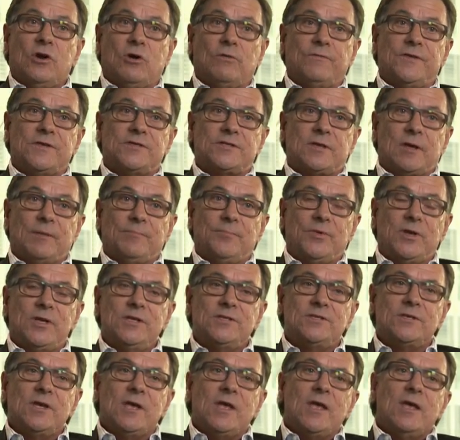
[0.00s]
of these
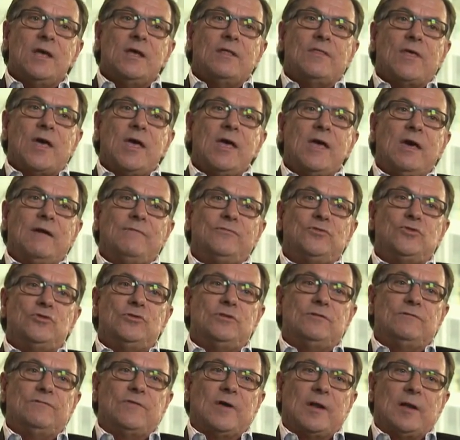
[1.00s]
companies, they have to
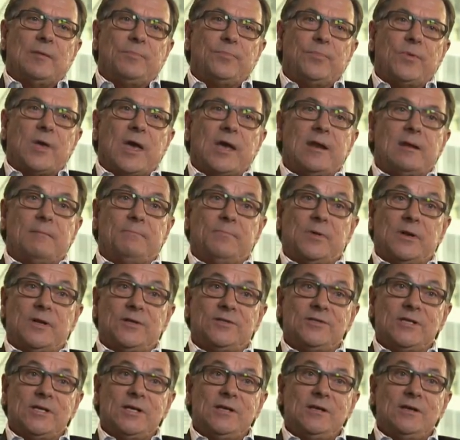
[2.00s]
develop an
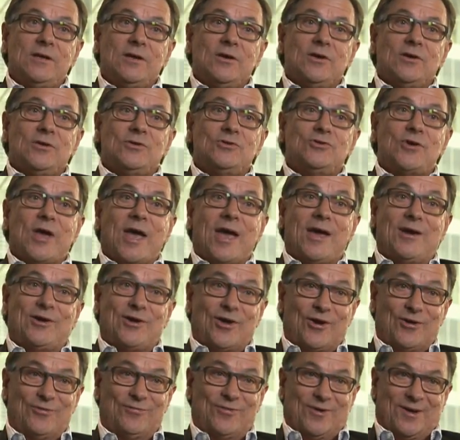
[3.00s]
ability to hand
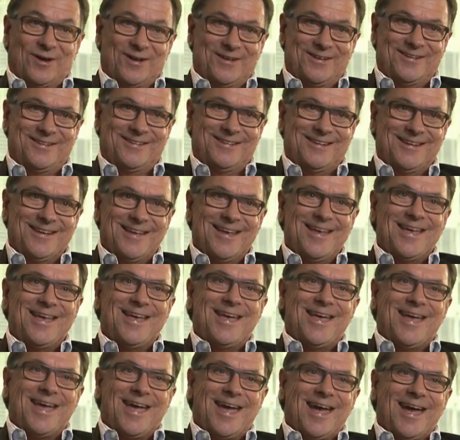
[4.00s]
over.
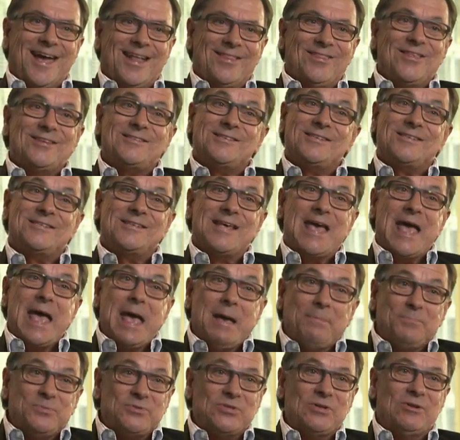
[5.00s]
And this is
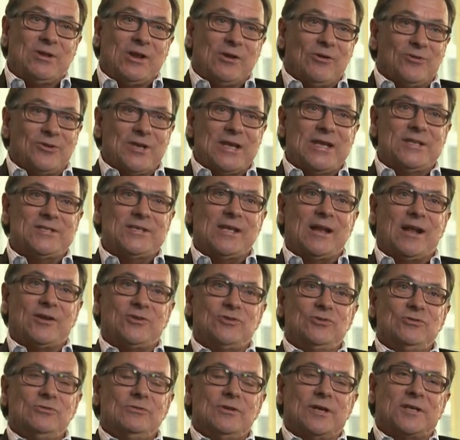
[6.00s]
absolutely not easy. And I
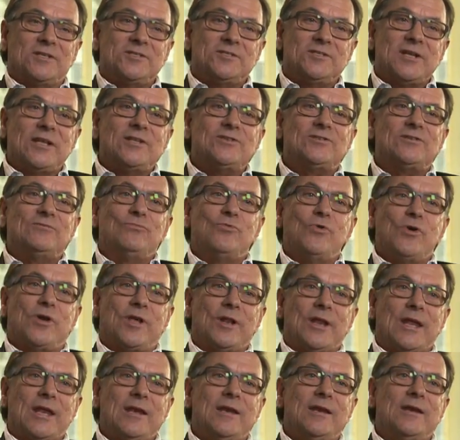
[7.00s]
do extensive work
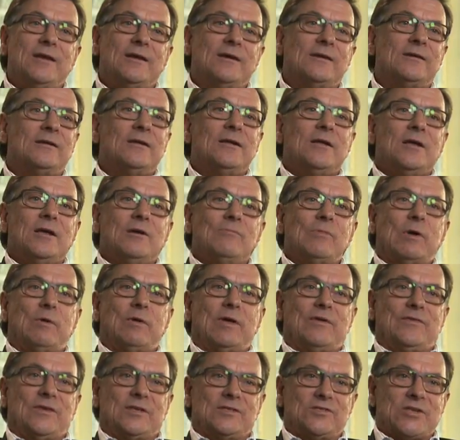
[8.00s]
in India where
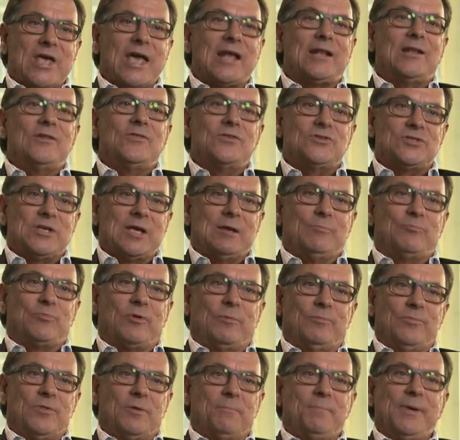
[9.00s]
we have exactly the same
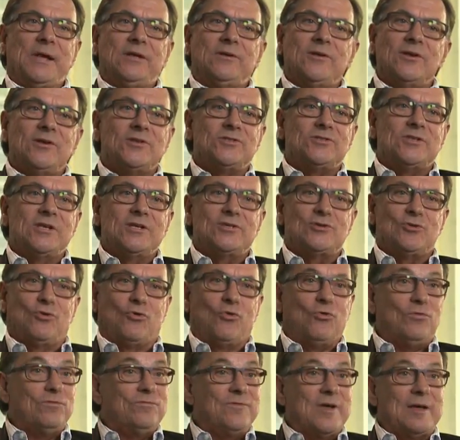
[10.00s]
problem. The big dynasties are
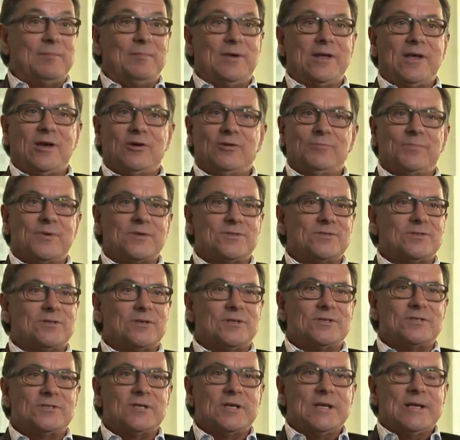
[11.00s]
all family-owned
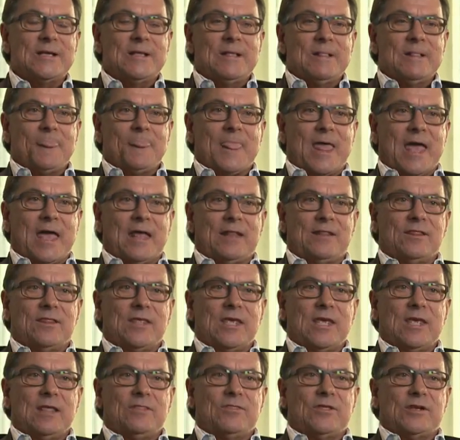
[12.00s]
businesses, and
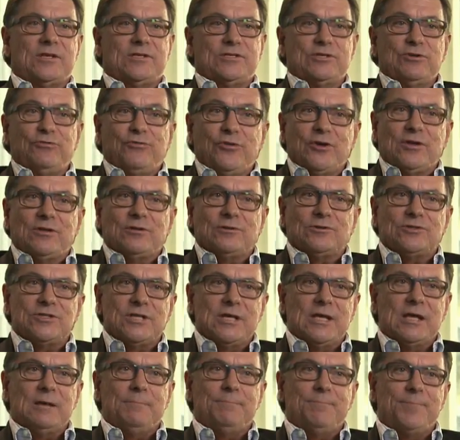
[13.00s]
the
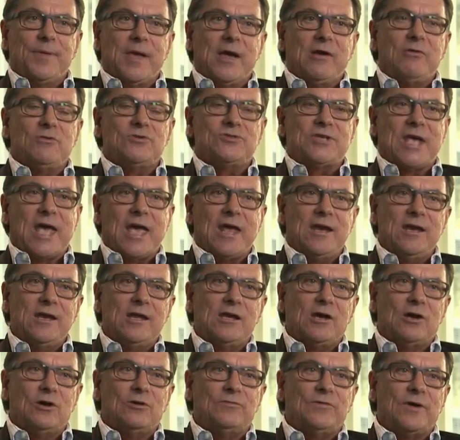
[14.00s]
difficulty in parents
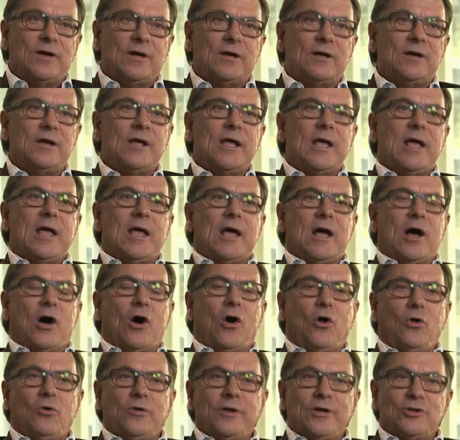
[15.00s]
handing over,
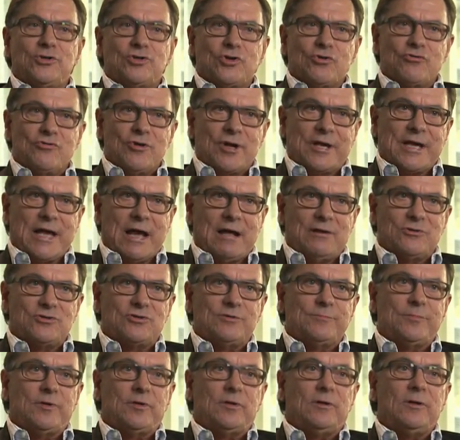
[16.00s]
holding children
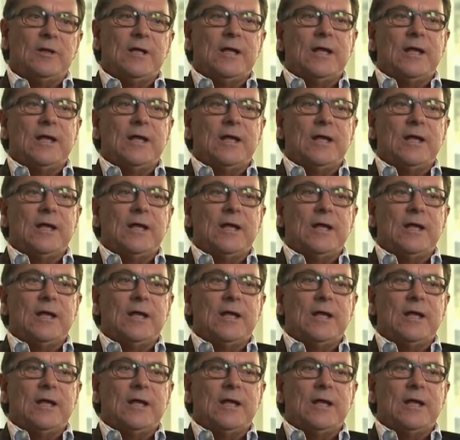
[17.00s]
accountable,